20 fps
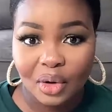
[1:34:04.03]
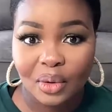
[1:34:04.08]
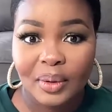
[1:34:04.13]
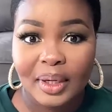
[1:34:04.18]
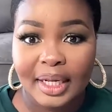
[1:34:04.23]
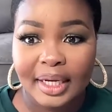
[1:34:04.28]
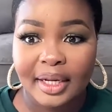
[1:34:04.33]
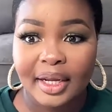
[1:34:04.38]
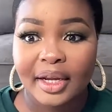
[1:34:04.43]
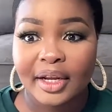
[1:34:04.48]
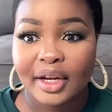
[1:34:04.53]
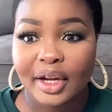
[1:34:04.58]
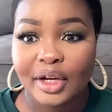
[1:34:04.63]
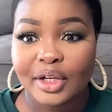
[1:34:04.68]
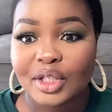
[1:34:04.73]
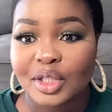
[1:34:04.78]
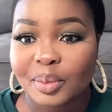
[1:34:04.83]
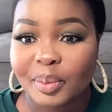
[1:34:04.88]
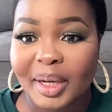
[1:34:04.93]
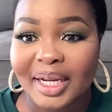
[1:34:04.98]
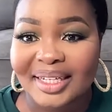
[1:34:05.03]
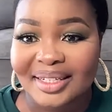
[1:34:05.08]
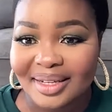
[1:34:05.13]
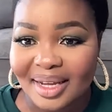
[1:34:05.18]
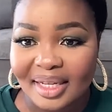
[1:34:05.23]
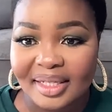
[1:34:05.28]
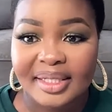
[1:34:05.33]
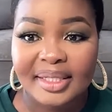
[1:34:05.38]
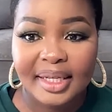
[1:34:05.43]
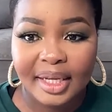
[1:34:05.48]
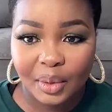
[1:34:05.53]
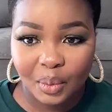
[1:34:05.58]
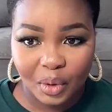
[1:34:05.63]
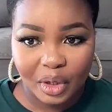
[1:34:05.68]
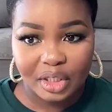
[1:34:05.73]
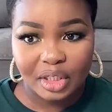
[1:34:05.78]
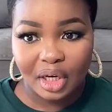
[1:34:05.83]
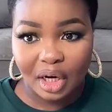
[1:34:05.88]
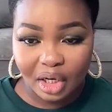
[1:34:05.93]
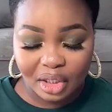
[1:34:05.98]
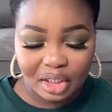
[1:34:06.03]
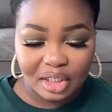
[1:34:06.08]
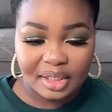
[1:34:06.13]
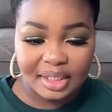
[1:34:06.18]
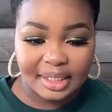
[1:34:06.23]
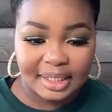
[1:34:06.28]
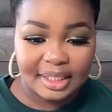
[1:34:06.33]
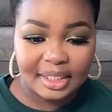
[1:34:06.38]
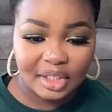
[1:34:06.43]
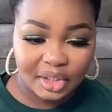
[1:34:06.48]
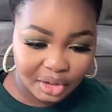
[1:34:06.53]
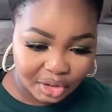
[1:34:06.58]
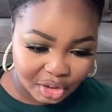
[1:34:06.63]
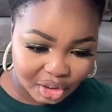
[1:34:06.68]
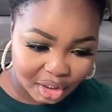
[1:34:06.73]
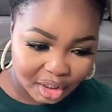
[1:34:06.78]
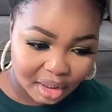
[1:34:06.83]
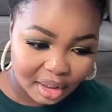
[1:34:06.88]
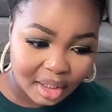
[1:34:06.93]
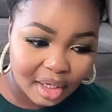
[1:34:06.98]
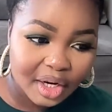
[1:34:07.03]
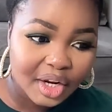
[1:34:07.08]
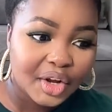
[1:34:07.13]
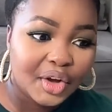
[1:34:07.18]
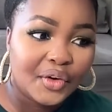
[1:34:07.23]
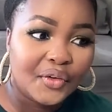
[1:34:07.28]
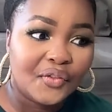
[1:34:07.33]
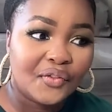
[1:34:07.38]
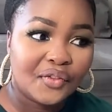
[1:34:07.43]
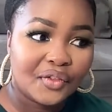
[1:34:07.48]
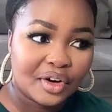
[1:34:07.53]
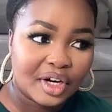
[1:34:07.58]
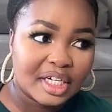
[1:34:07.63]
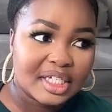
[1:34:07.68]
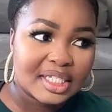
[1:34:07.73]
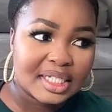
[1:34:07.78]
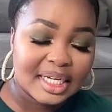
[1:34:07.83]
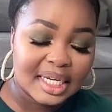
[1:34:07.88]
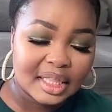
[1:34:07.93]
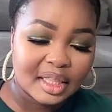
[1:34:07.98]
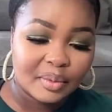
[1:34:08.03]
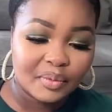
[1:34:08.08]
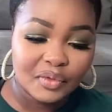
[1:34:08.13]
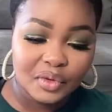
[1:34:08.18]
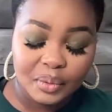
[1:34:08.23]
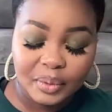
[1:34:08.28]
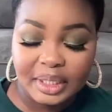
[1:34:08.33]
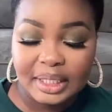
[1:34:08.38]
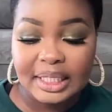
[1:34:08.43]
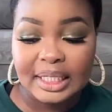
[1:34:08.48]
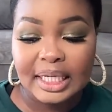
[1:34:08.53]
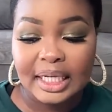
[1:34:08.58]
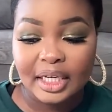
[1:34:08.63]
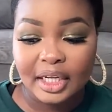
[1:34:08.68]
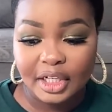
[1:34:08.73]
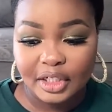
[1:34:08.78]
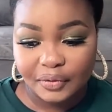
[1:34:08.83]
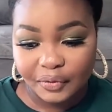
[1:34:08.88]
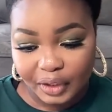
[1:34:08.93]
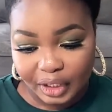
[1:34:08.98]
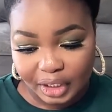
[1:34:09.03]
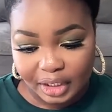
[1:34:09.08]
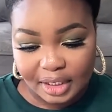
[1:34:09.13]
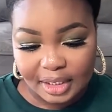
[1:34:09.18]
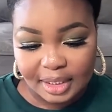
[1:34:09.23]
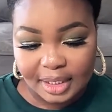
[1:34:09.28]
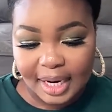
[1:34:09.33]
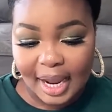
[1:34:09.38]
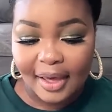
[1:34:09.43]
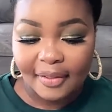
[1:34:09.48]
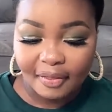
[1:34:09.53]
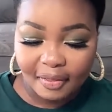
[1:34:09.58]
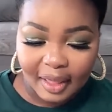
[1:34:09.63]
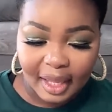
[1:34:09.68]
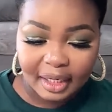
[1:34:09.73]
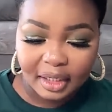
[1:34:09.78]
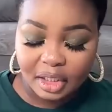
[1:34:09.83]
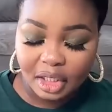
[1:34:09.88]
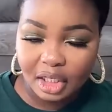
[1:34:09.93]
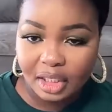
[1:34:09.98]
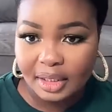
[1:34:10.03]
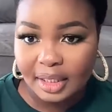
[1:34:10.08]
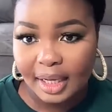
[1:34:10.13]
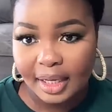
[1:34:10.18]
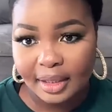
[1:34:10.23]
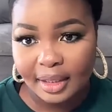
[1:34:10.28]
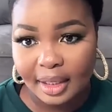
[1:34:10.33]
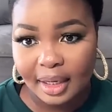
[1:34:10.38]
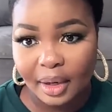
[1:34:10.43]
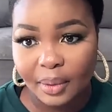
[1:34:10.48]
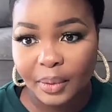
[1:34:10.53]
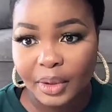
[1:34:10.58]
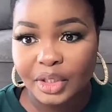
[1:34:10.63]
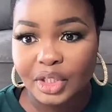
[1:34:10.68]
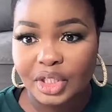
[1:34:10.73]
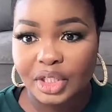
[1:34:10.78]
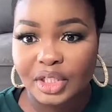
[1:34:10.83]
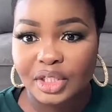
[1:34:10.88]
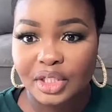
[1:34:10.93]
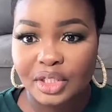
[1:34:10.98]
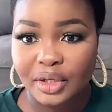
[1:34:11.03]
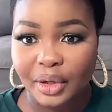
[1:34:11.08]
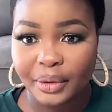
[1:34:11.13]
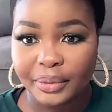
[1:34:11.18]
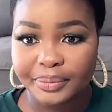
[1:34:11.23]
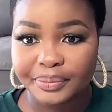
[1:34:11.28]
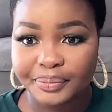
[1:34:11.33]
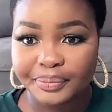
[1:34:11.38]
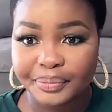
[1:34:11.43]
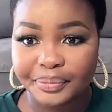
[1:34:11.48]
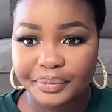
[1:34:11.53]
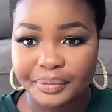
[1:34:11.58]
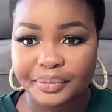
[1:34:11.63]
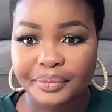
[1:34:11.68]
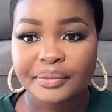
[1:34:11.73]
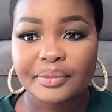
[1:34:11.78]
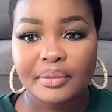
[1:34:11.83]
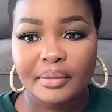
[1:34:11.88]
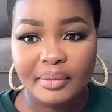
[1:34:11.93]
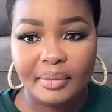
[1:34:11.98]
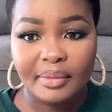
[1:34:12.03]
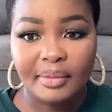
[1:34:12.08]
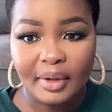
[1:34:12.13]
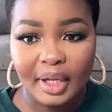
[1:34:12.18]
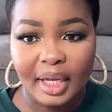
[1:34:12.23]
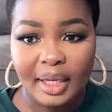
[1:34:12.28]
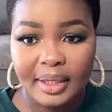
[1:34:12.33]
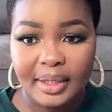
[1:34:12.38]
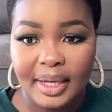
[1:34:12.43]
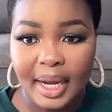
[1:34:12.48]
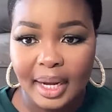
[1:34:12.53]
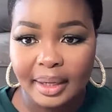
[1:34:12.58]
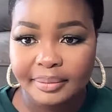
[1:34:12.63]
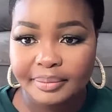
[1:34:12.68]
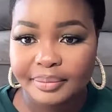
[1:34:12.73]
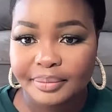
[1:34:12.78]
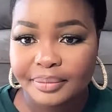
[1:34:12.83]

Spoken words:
only in English. But yes, it was a conscious decision for us to get them fluent in English first and then learn the other languages. So, yeah.